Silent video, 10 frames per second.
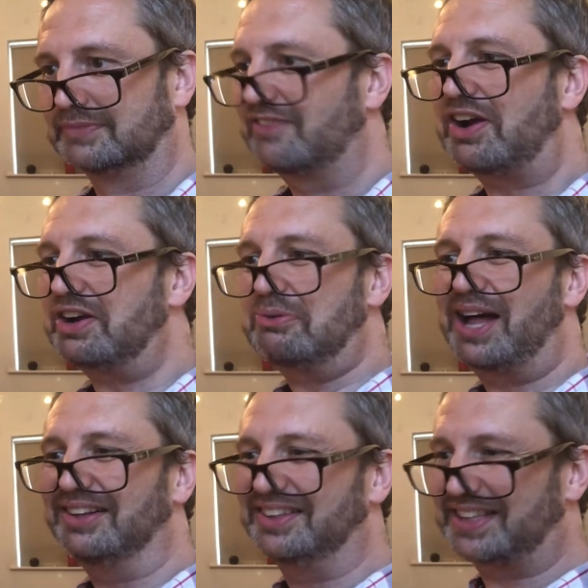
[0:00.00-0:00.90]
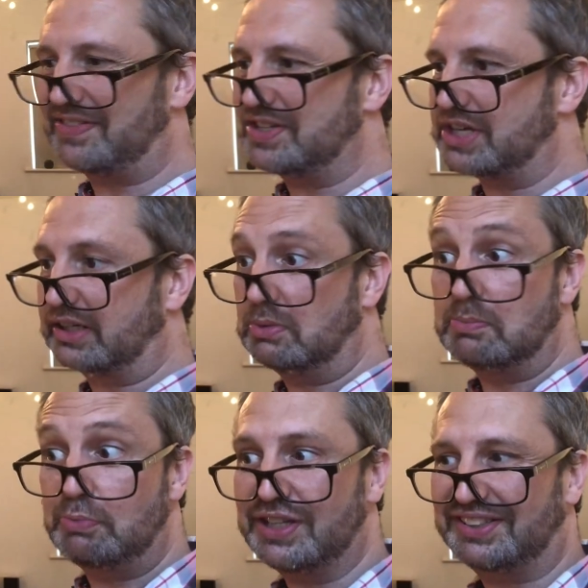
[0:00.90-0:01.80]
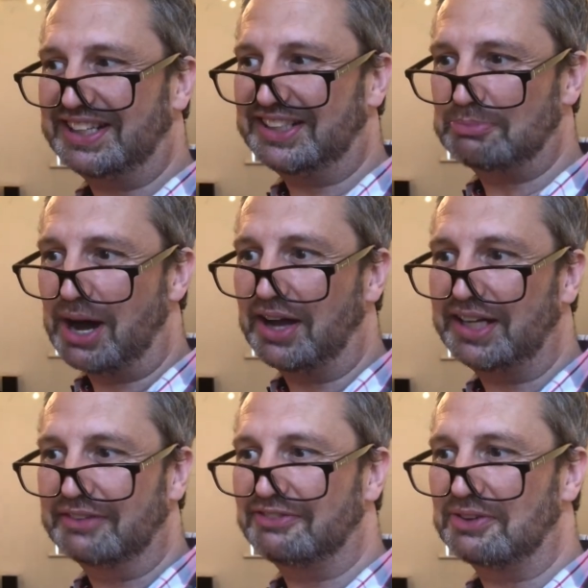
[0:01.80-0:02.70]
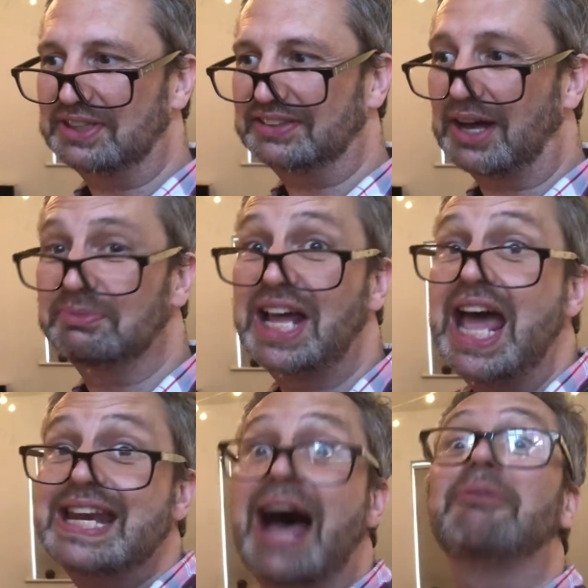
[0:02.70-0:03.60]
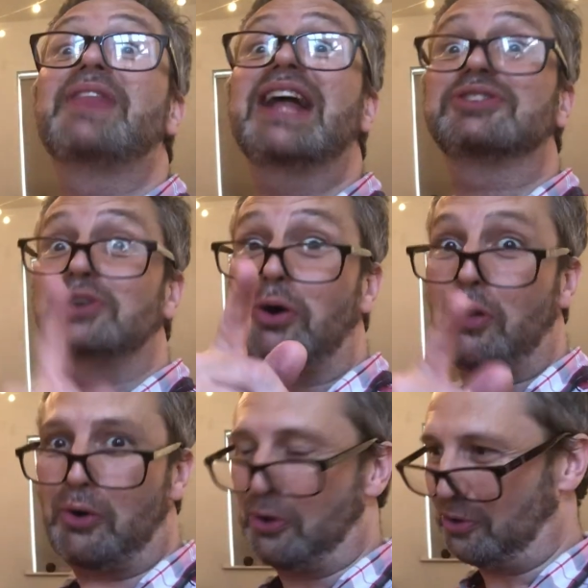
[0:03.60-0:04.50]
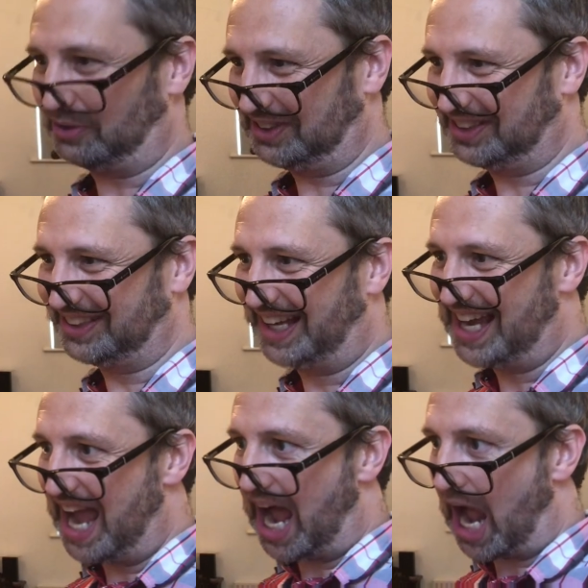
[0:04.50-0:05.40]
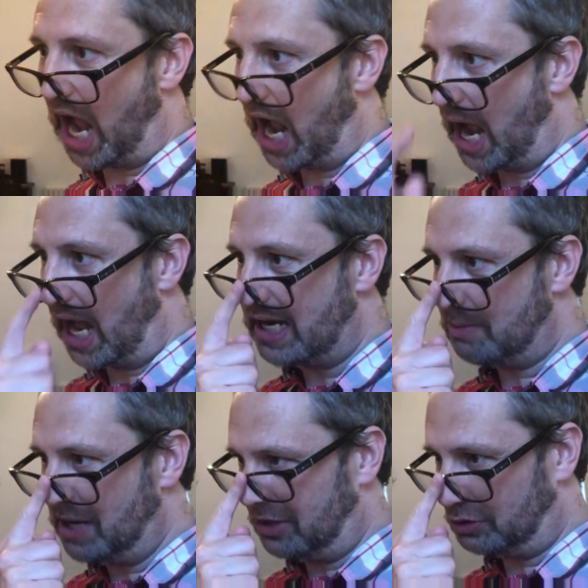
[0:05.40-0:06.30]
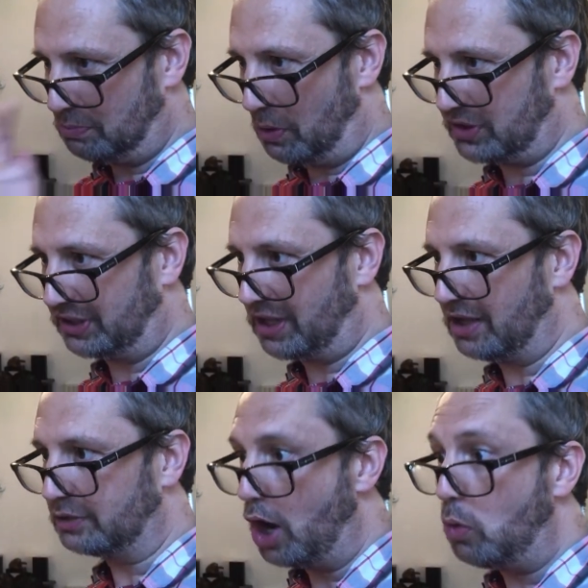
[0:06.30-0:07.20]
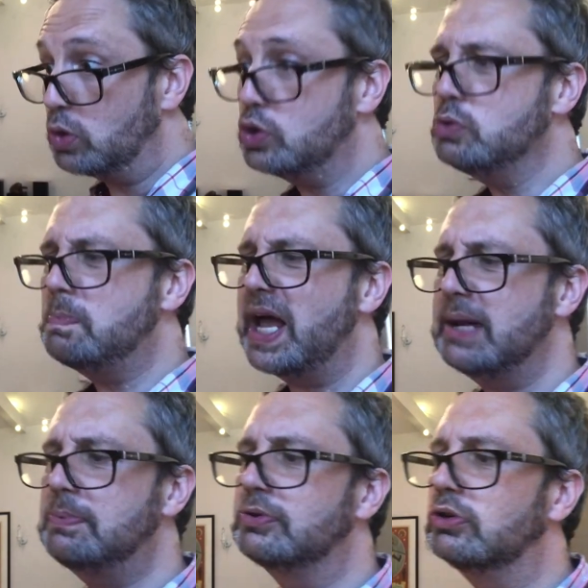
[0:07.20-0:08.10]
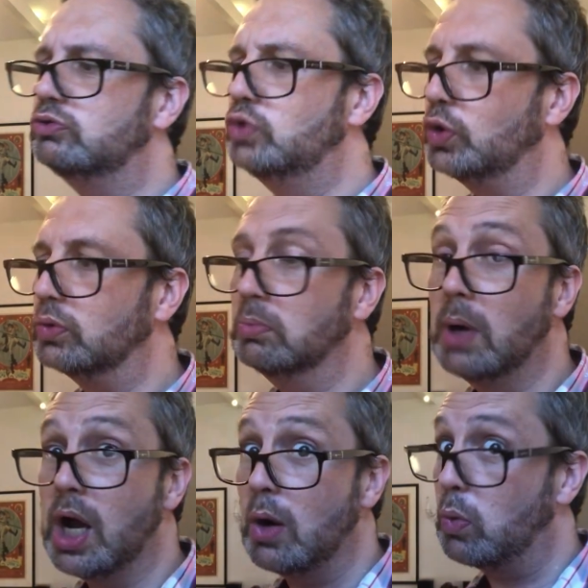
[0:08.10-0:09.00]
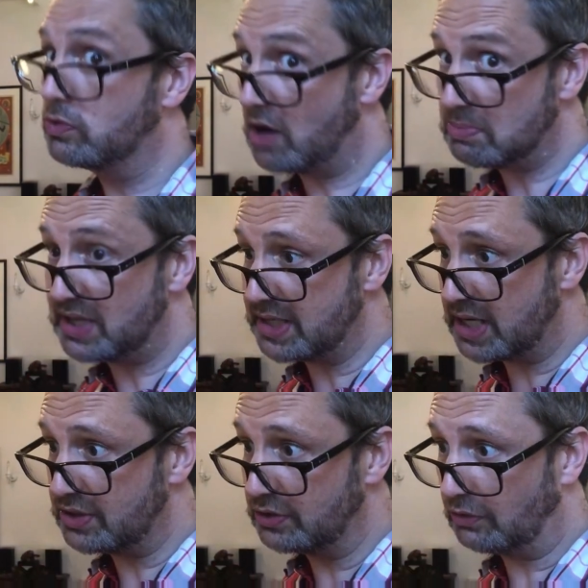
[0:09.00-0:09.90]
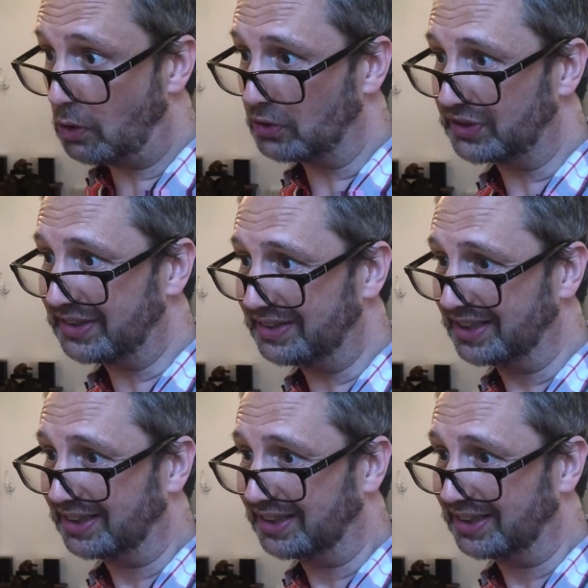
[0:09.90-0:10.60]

Very well, said this gentleman, briskly smiling and folding his arms. Now, that's a horse. Let me ask you, boys and girls, would you paper a room with representations of horses?